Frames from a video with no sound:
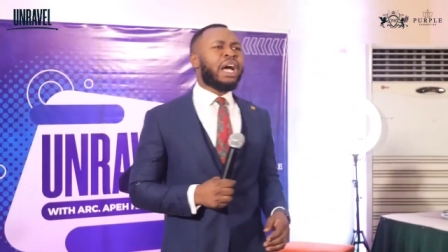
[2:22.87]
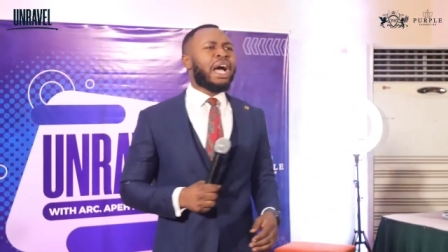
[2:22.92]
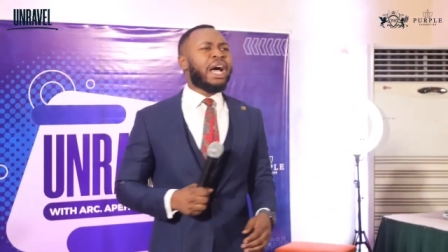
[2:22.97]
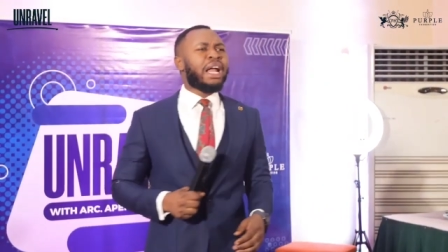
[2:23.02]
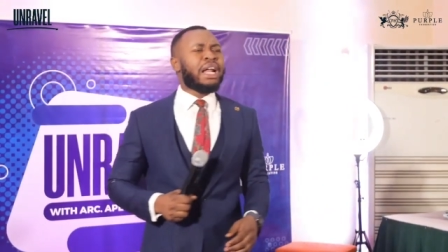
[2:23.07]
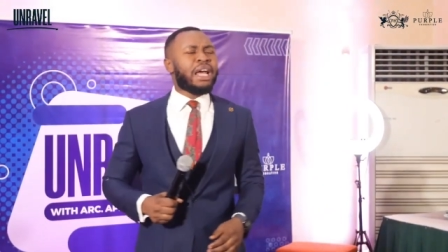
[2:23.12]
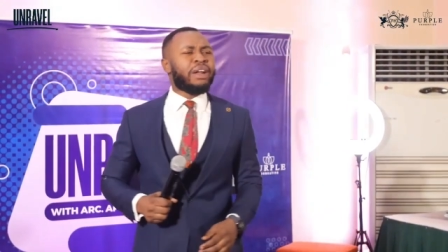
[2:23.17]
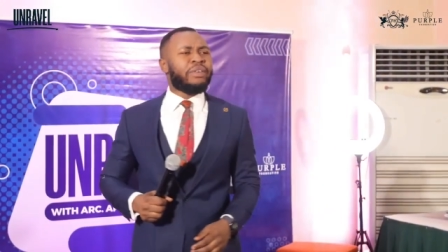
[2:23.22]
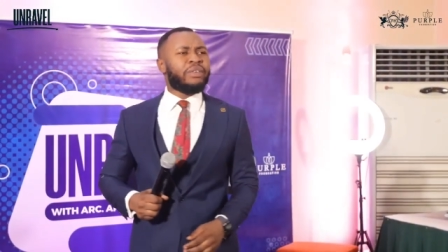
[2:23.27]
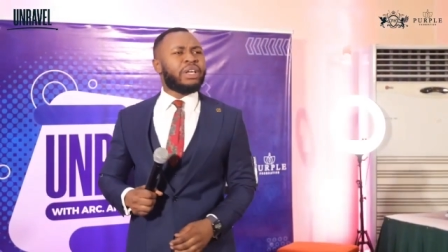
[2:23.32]

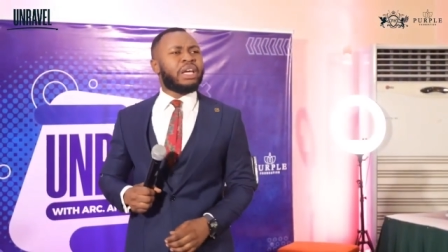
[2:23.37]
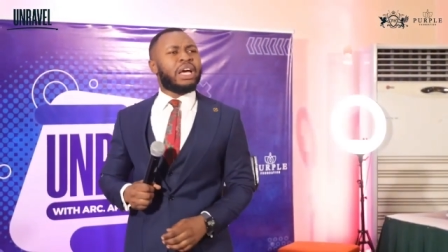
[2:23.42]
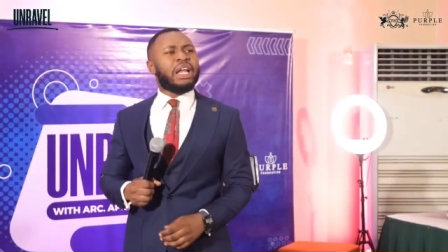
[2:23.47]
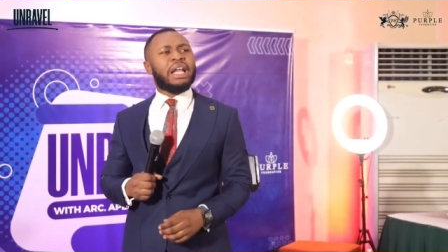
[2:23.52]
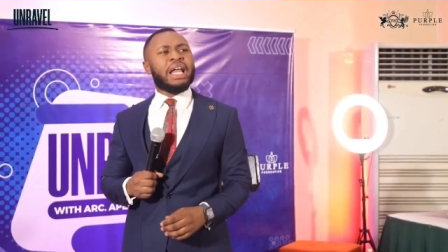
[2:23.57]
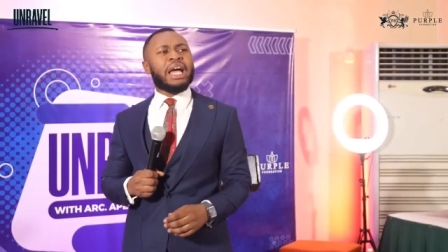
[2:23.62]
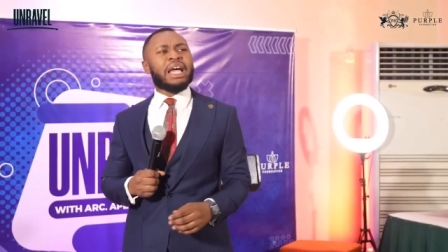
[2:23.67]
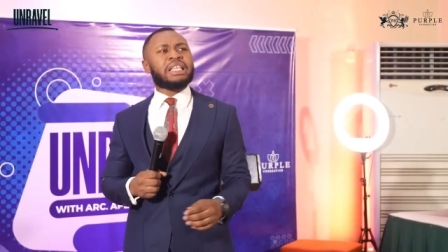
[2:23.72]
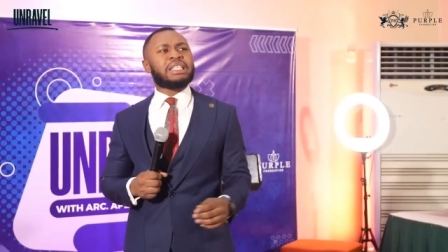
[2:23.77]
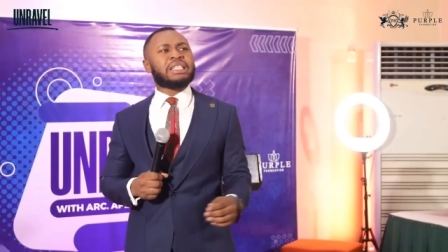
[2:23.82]
And I
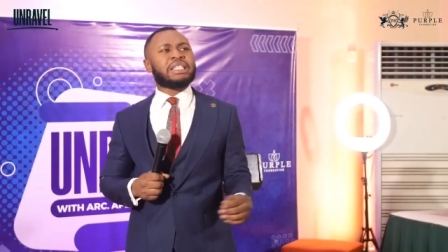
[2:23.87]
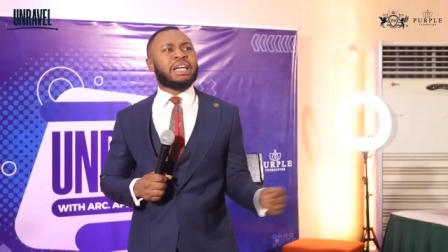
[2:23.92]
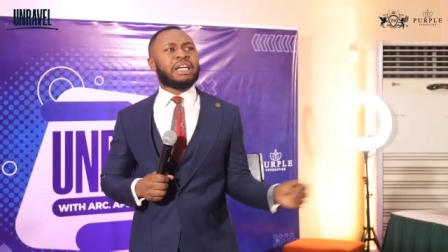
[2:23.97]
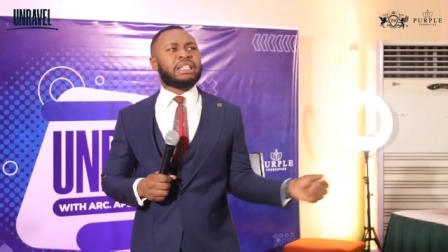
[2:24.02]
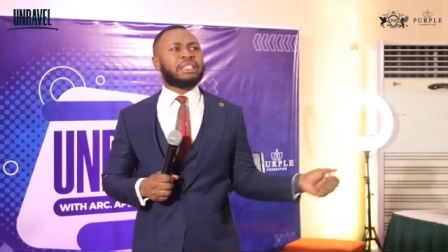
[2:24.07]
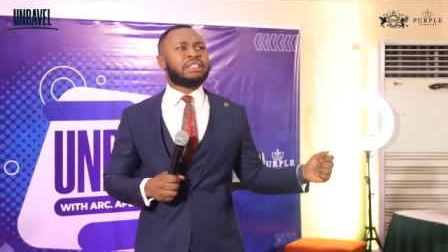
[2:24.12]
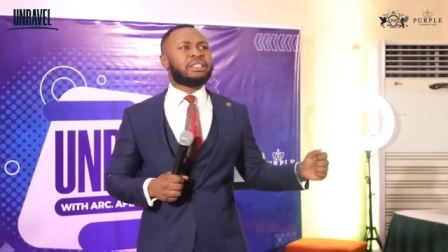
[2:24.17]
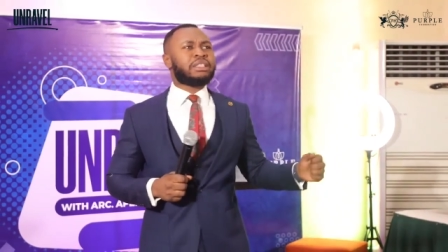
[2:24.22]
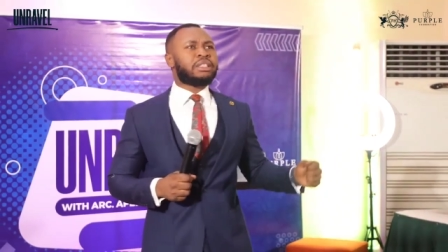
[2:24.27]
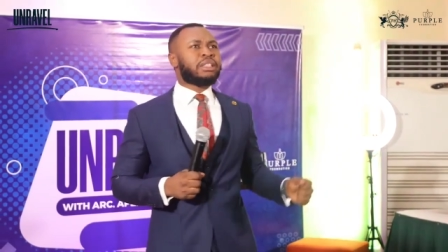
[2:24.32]
realized
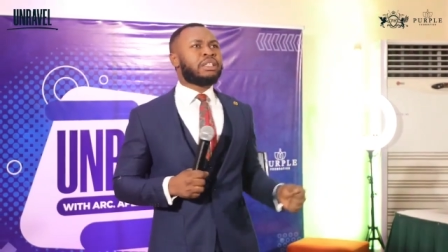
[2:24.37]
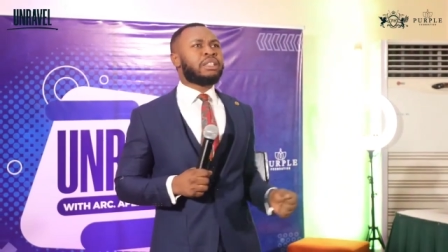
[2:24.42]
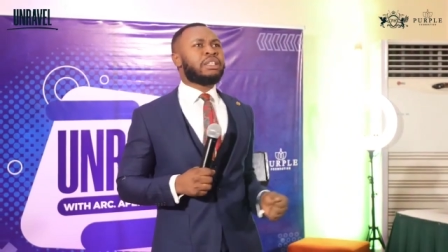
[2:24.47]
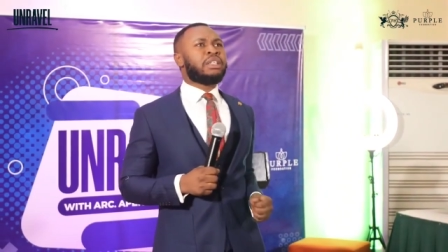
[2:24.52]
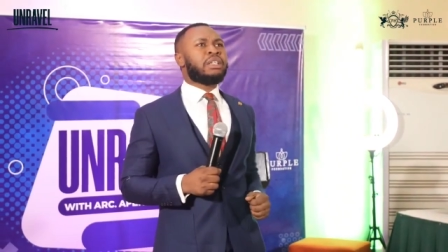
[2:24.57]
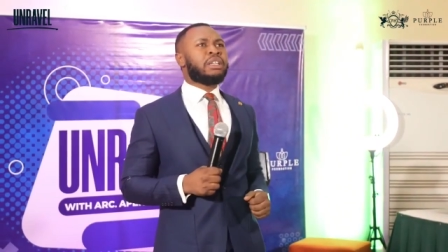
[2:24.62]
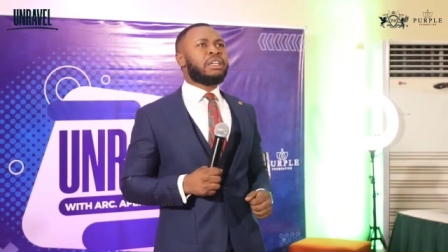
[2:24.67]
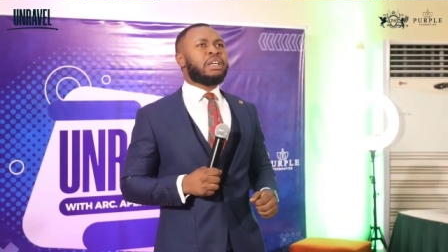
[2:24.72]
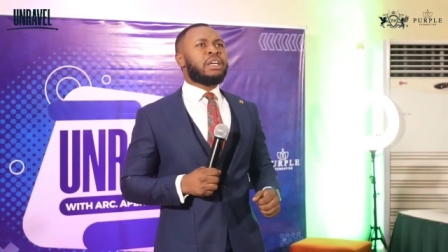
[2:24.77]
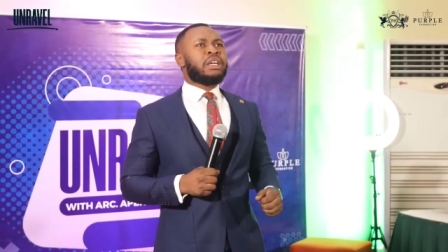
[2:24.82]
that
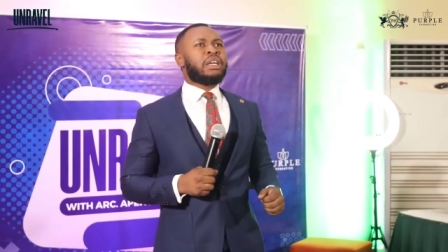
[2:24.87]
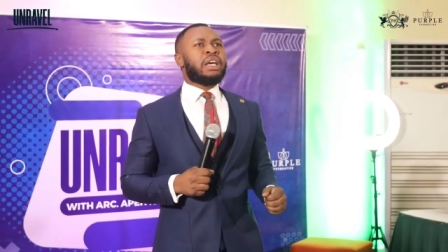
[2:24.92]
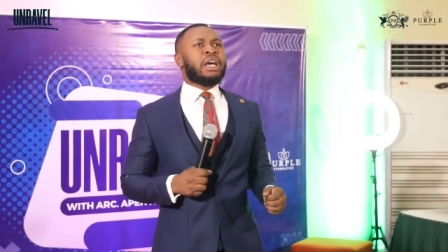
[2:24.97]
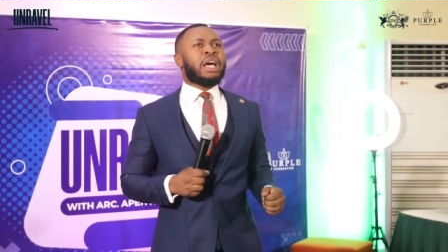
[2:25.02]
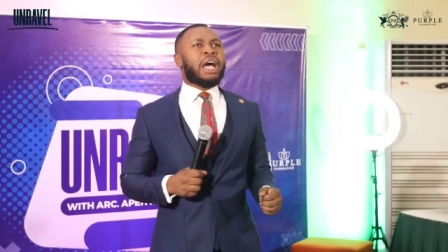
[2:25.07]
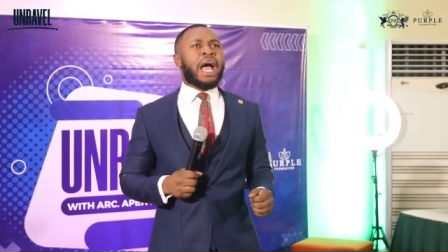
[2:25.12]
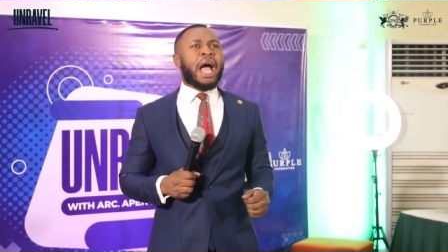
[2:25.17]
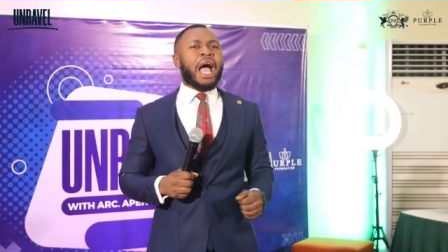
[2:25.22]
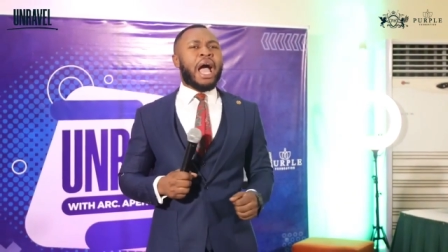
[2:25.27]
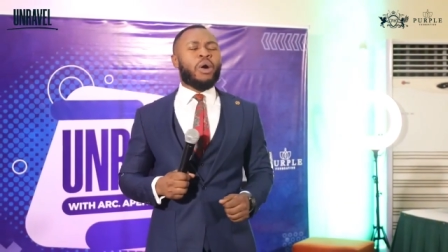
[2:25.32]

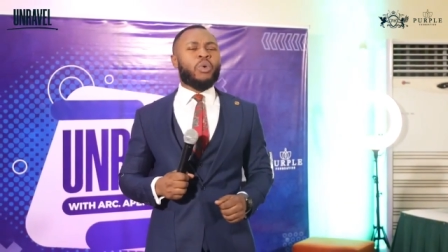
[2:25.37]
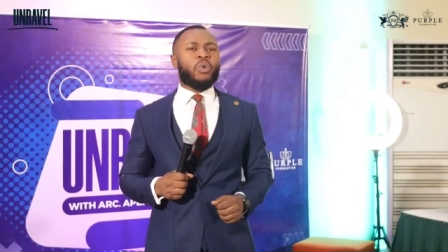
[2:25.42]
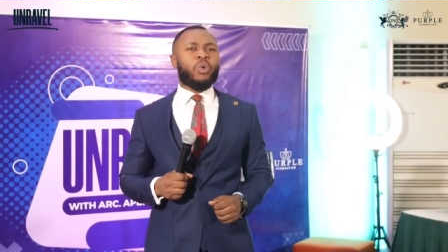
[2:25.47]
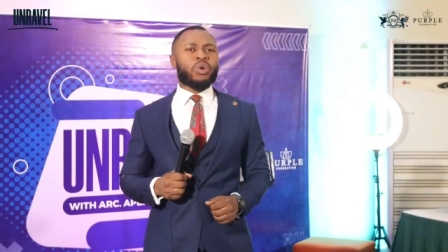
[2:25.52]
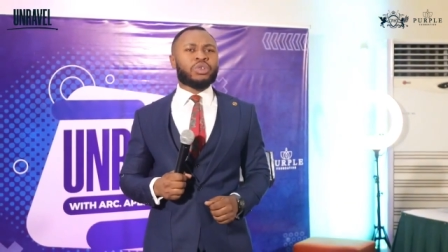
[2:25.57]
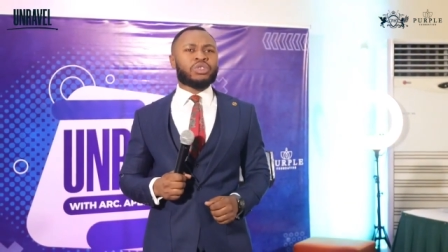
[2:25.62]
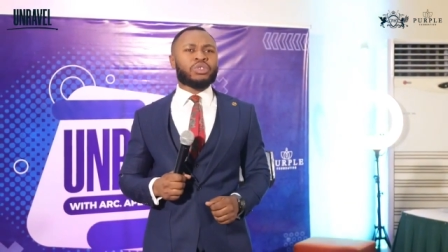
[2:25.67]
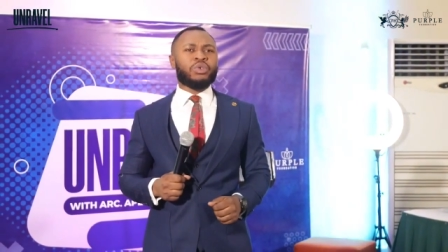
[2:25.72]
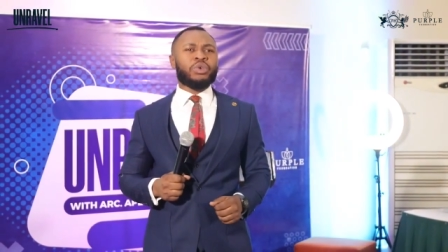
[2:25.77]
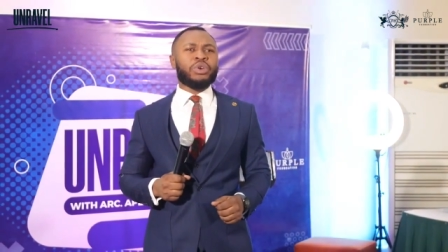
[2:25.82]
I
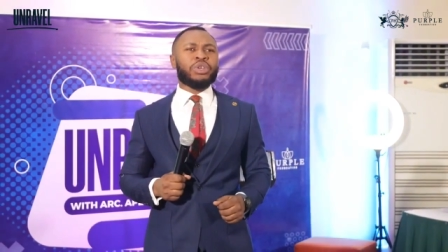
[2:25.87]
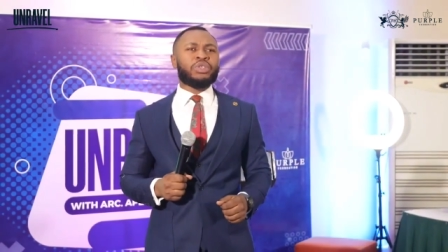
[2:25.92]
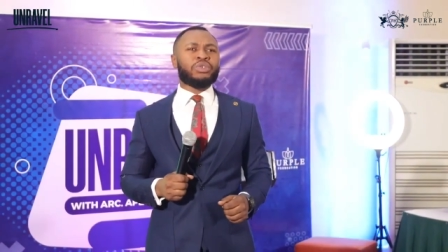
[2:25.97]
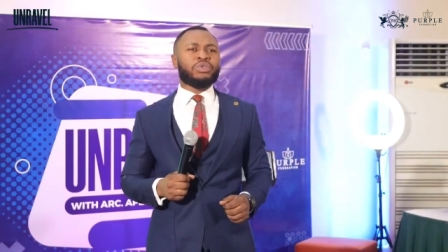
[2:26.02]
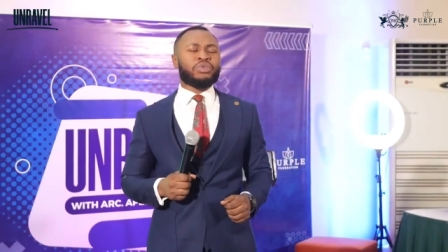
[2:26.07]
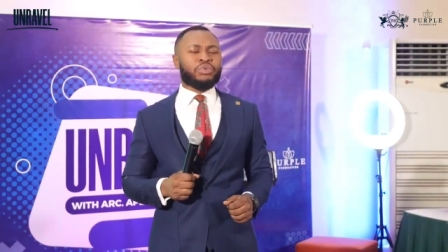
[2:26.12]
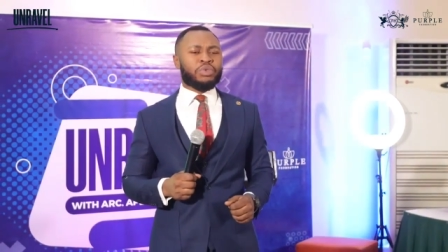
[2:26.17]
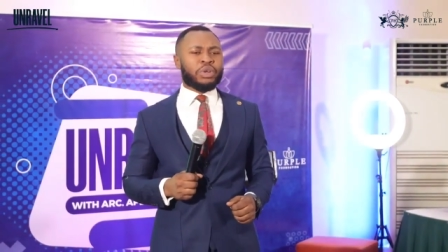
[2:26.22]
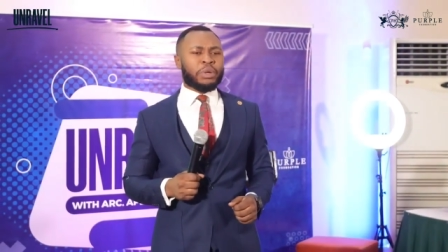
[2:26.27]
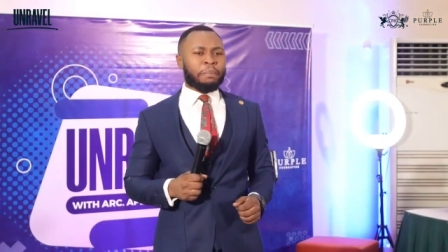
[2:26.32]
was going
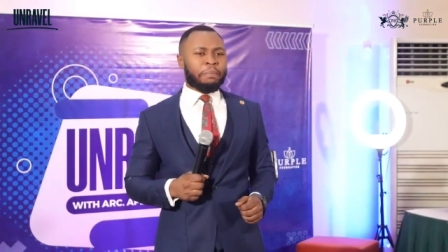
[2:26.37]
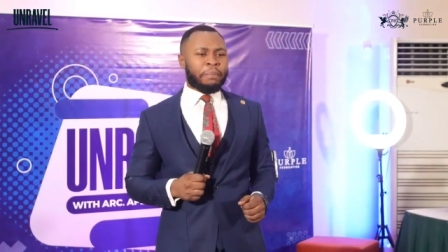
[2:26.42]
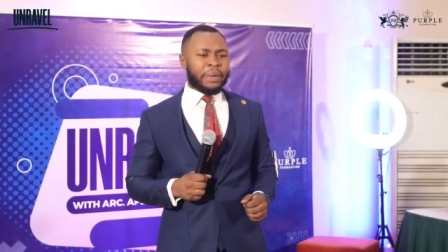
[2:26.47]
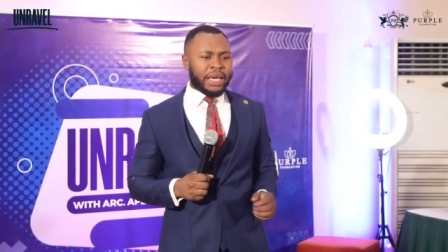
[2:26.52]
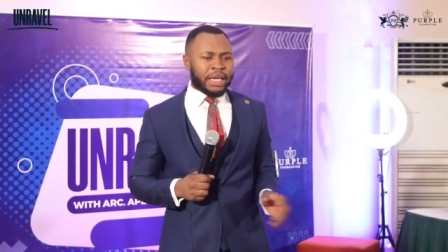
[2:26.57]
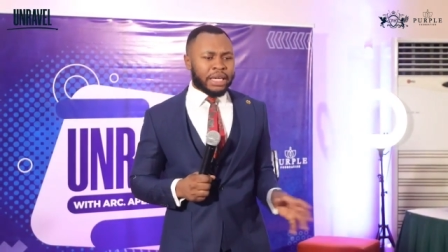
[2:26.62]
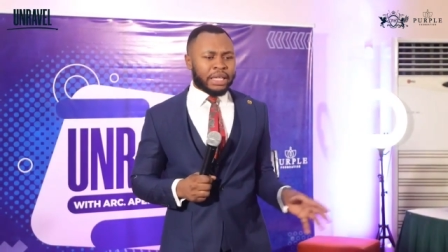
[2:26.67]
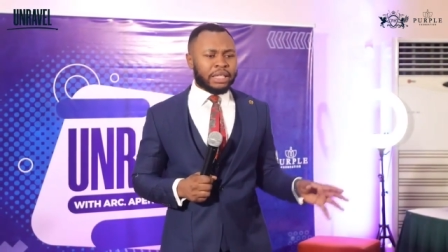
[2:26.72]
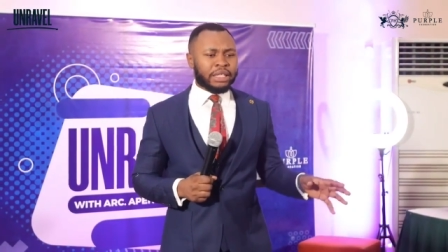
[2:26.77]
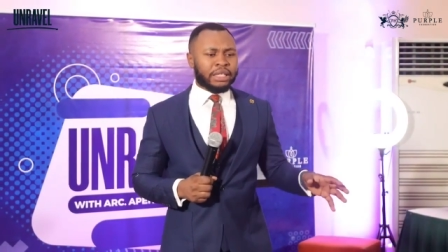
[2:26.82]
to
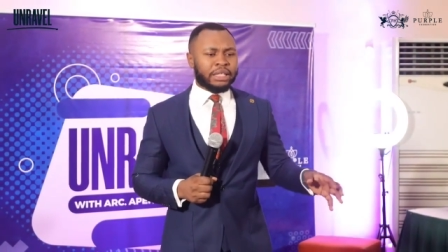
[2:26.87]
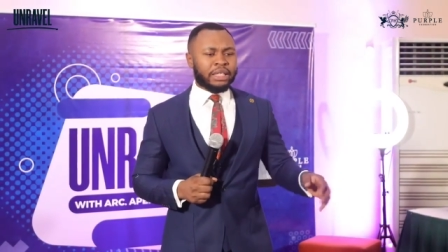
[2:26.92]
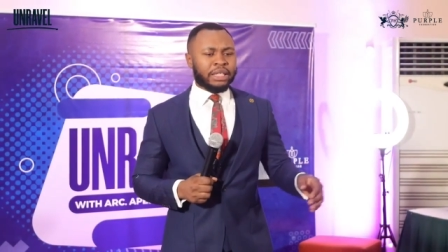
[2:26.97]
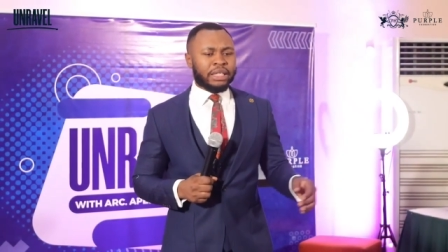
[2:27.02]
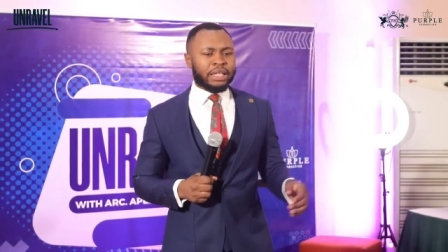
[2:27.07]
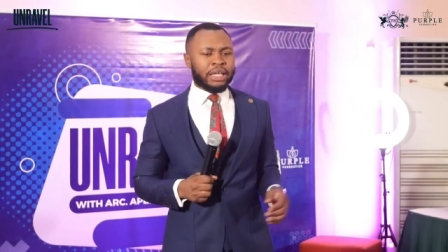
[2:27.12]
remain